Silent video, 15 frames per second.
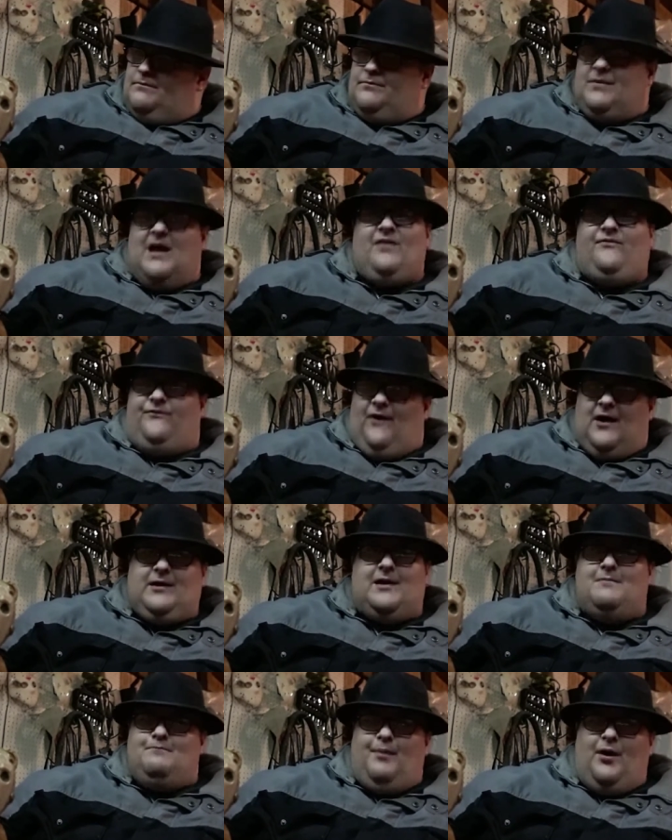That's
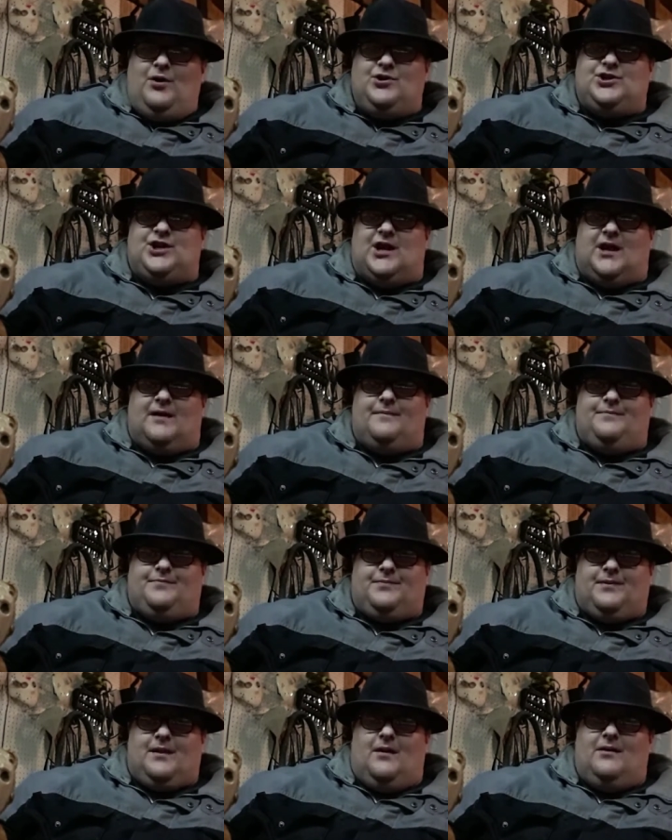fucking bullshit,
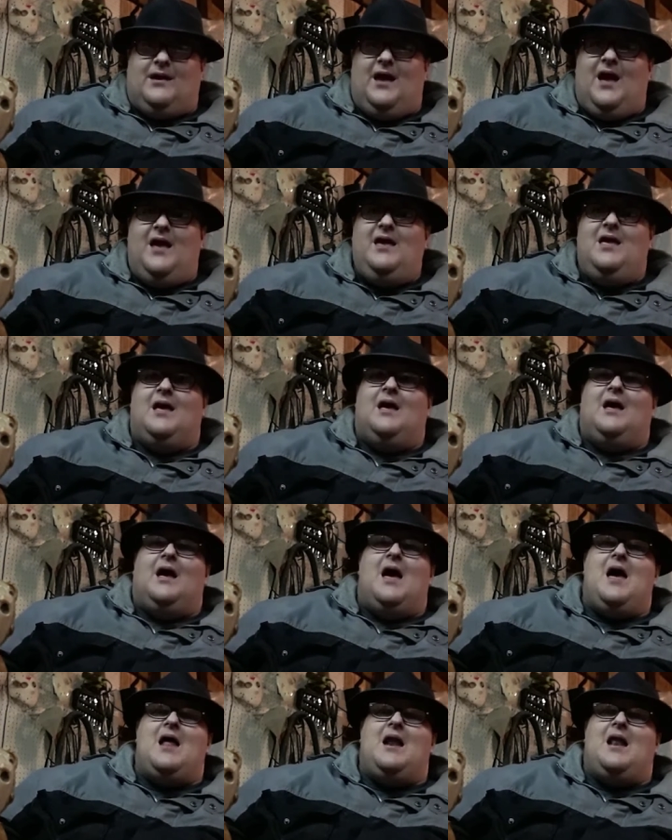okay?
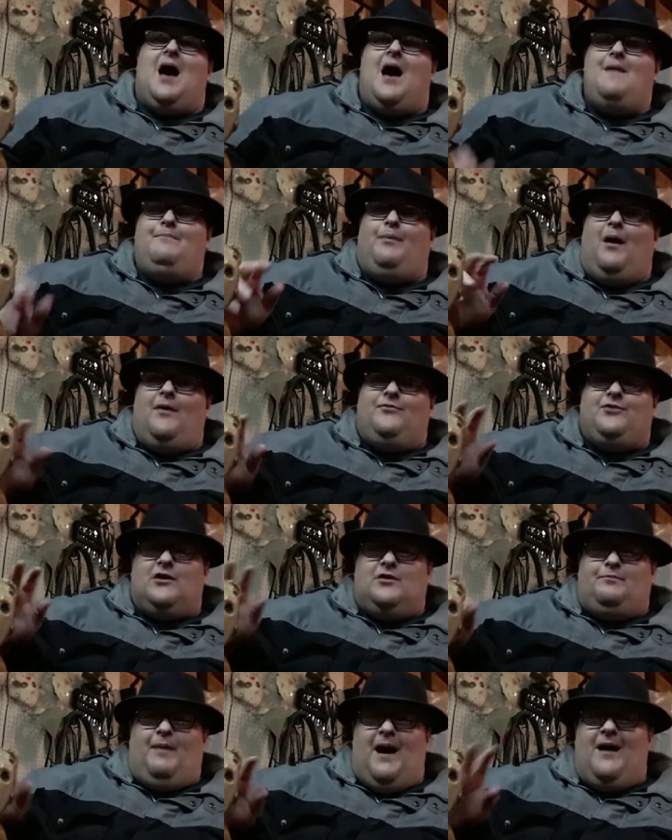And I bought
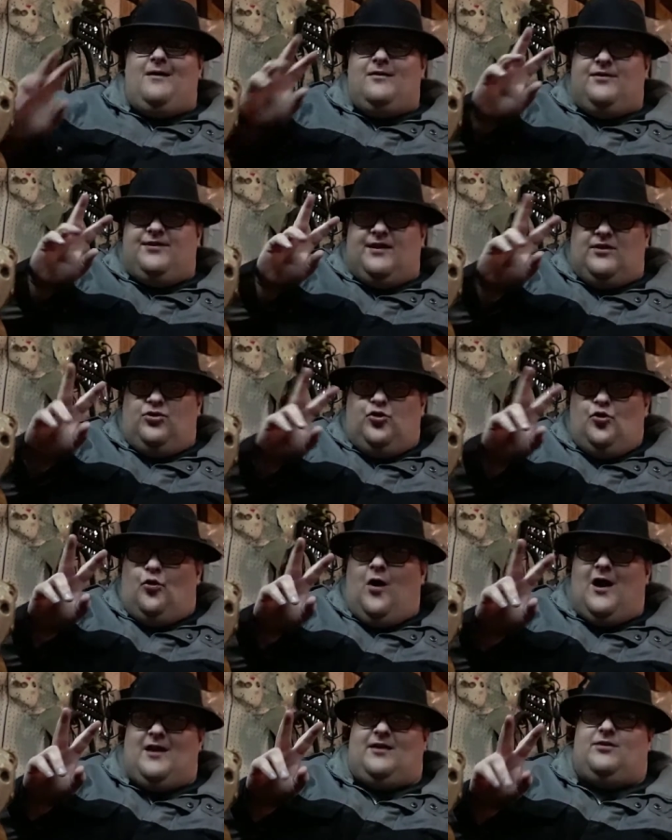this policy
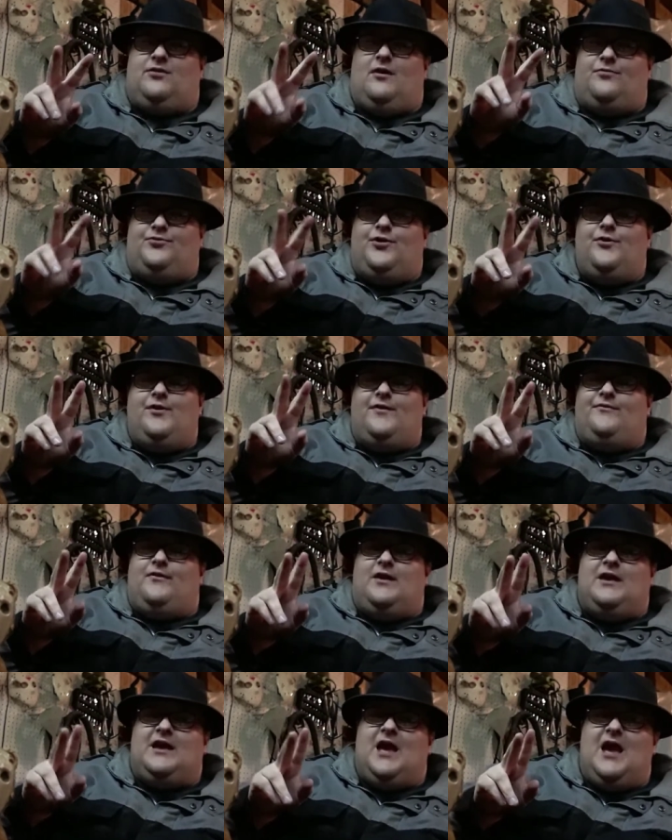twice on two
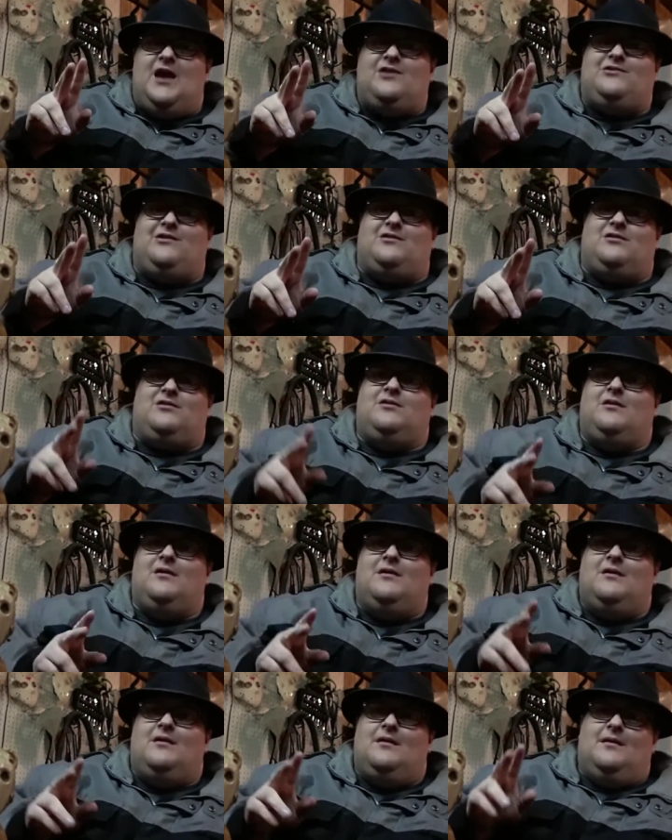different occasions.
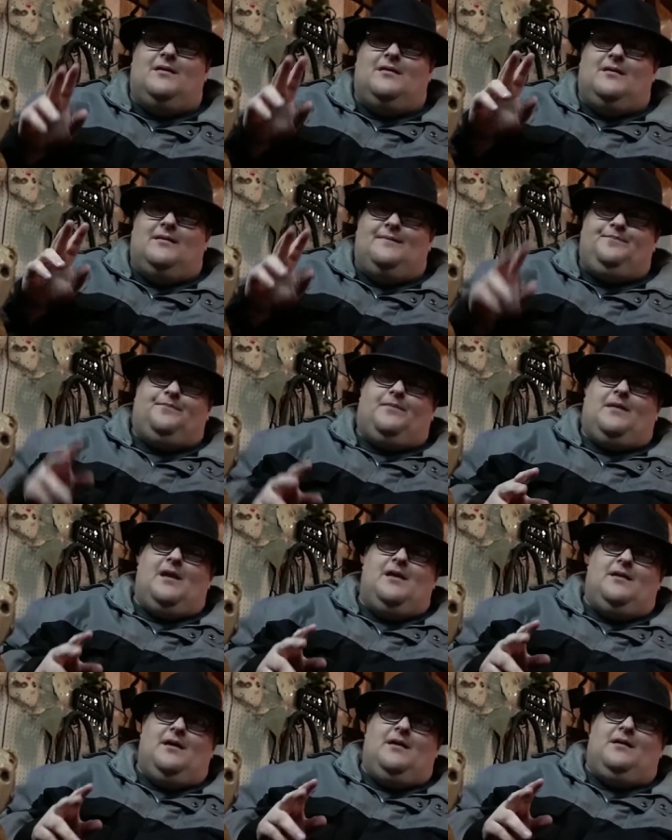
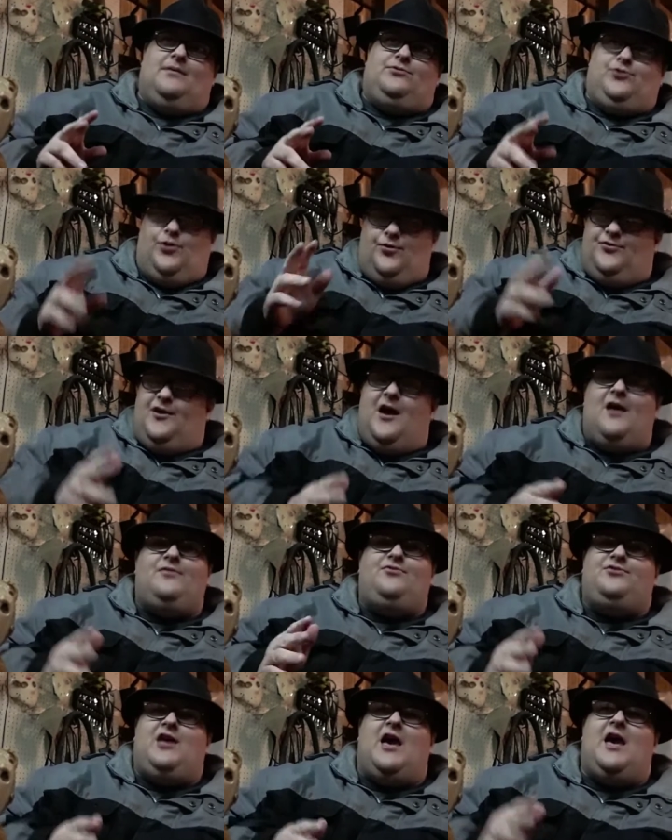The uh,
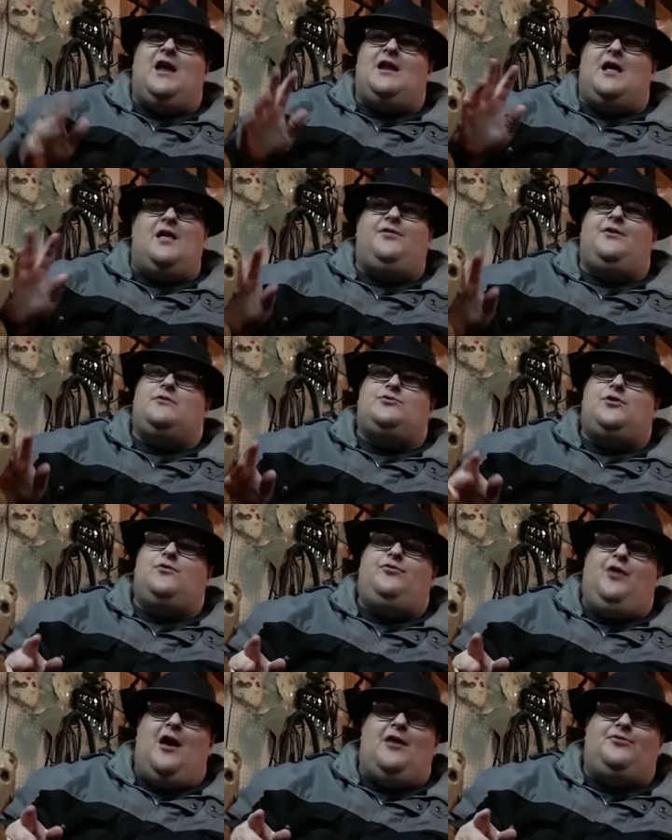2010, I think
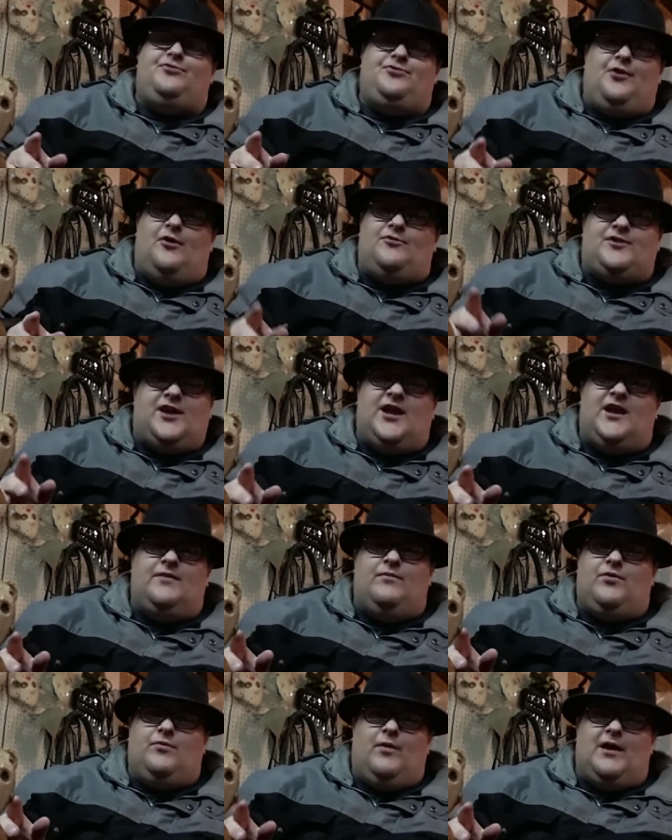
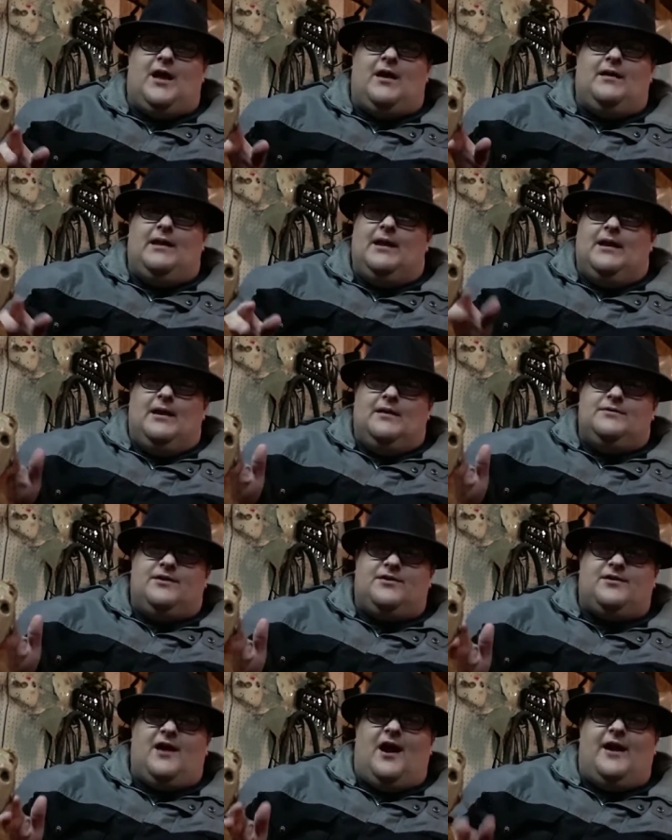2013 was when I
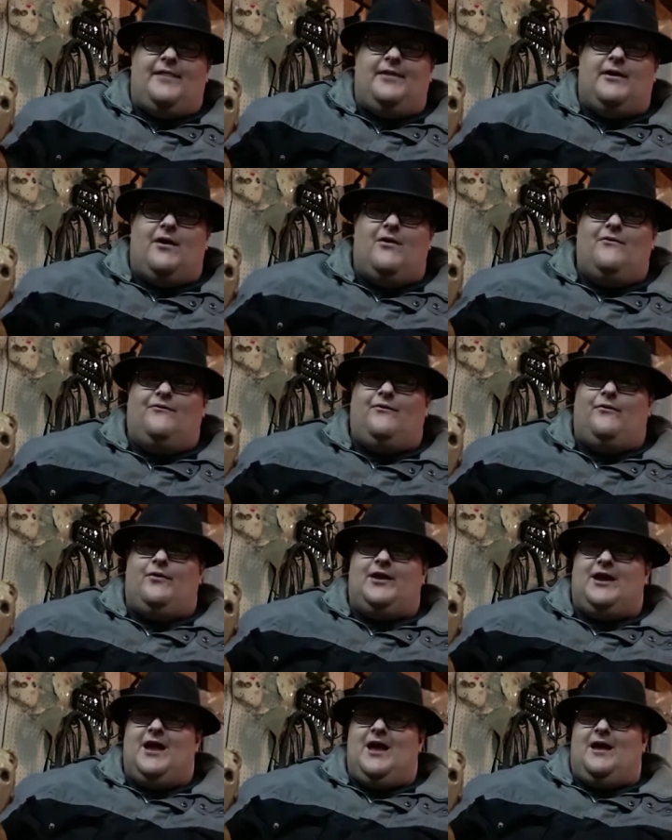decided to go for
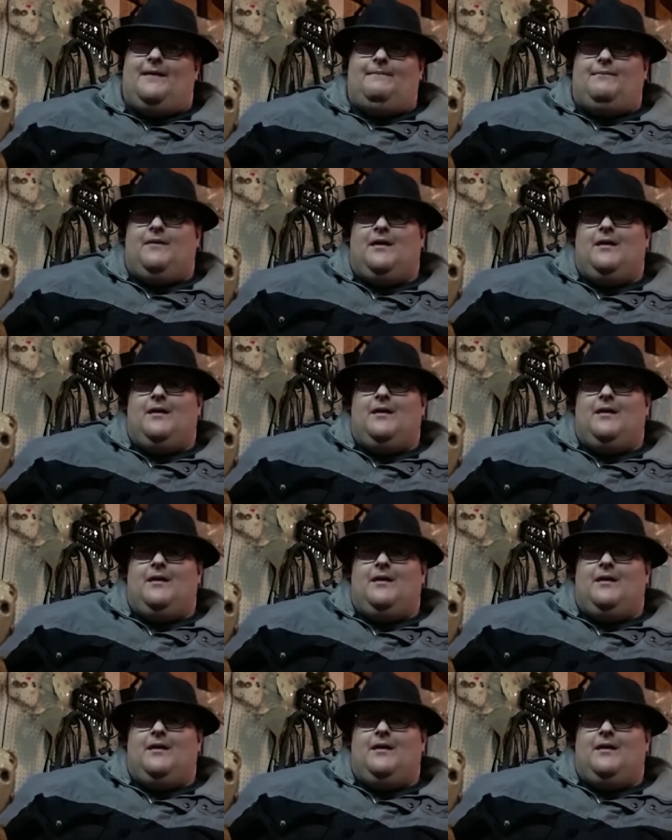it again.